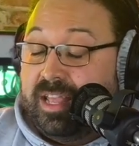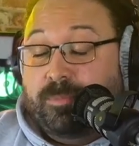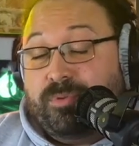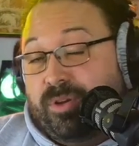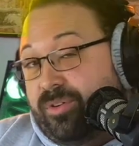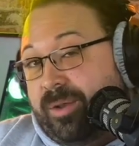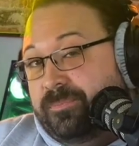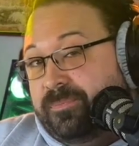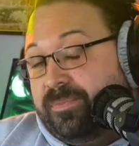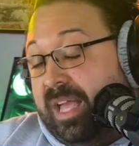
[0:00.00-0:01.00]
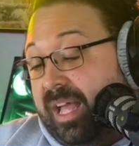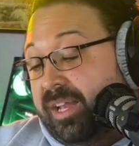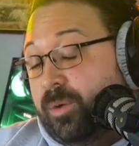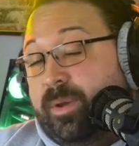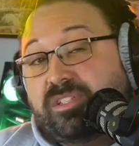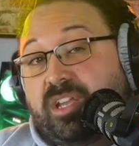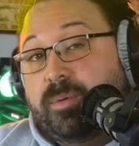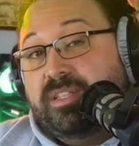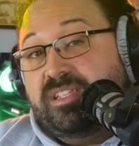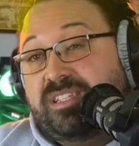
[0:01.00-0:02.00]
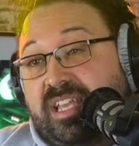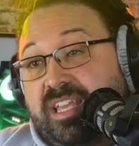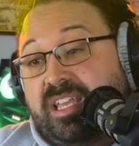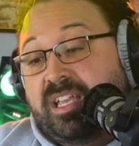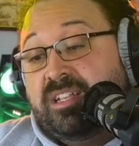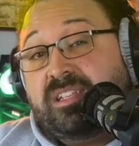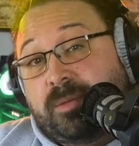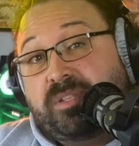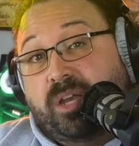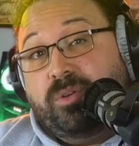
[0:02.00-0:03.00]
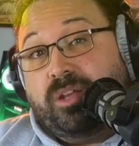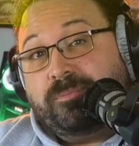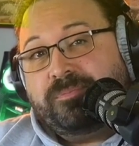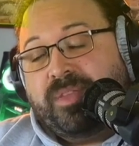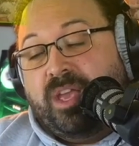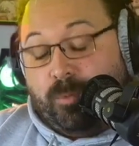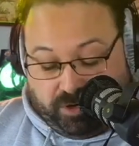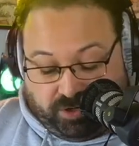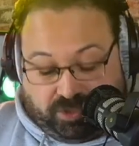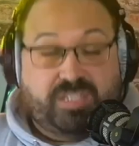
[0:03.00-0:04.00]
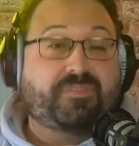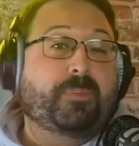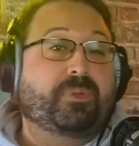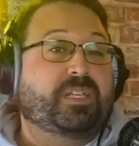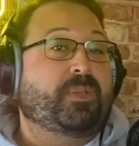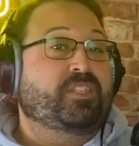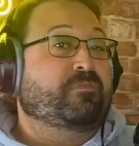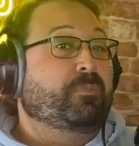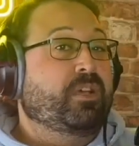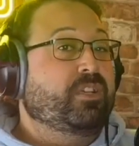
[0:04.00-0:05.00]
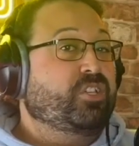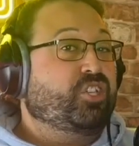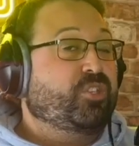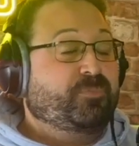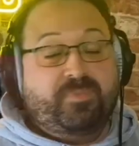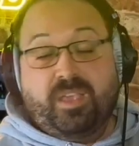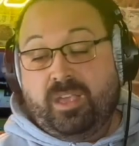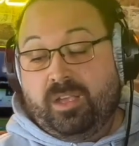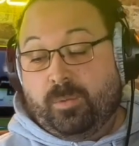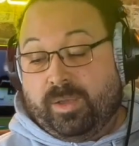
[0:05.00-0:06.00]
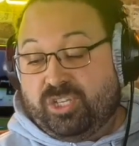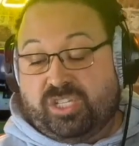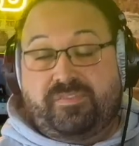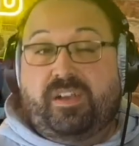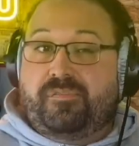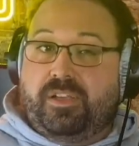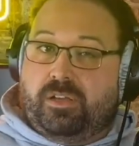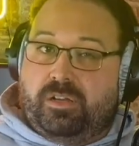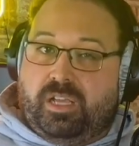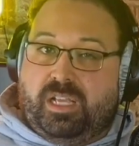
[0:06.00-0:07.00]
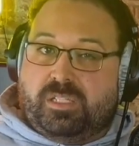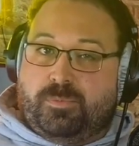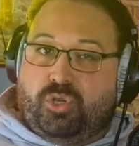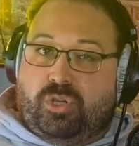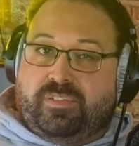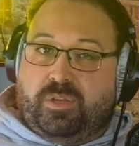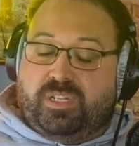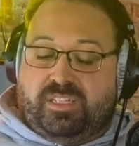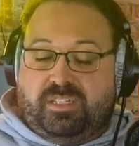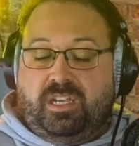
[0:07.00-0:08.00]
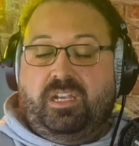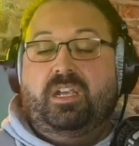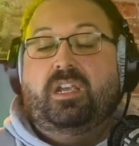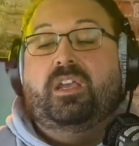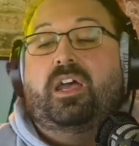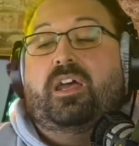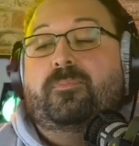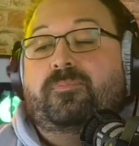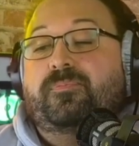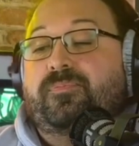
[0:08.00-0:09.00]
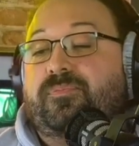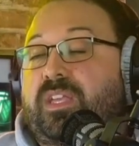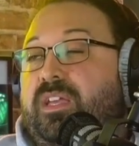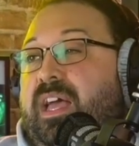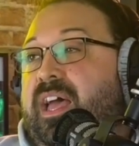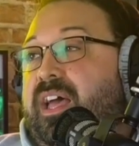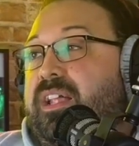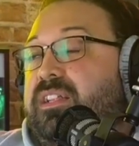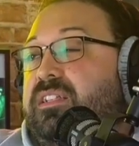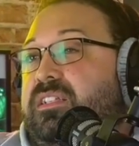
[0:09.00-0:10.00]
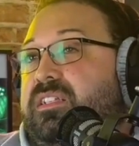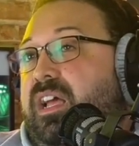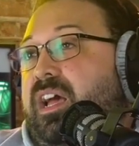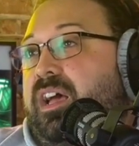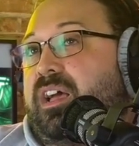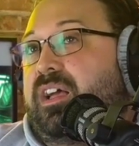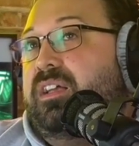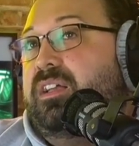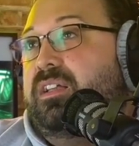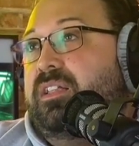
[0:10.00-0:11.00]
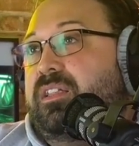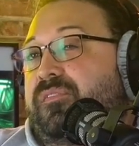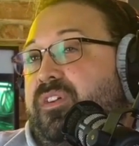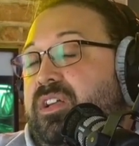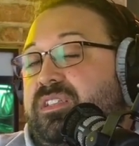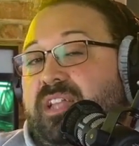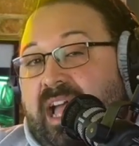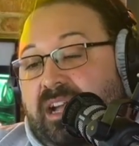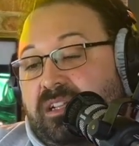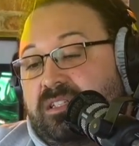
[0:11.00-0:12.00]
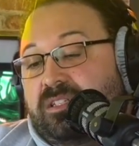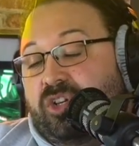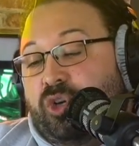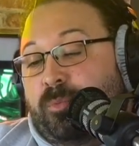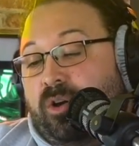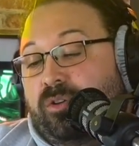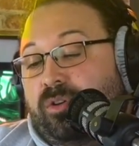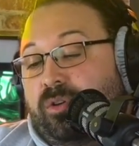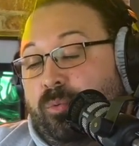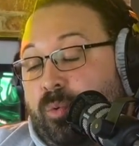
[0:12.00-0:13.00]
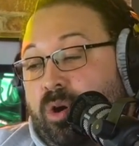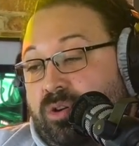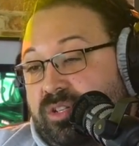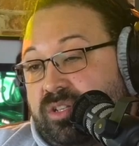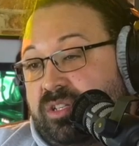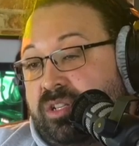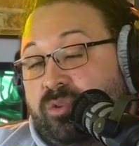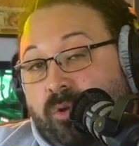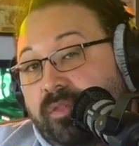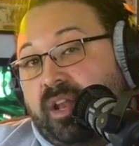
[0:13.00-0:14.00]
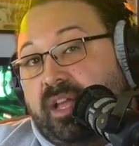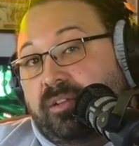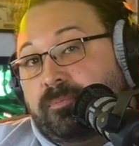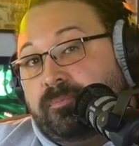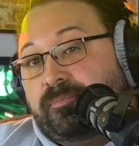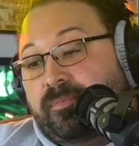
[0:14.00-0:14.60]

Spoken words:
in the programme, and I went to go and see Sleep Token, where I got this fabulous piece of merch, which is very figure-hugging, as I'm sure you've noticed. And the first act to come on was North Lane,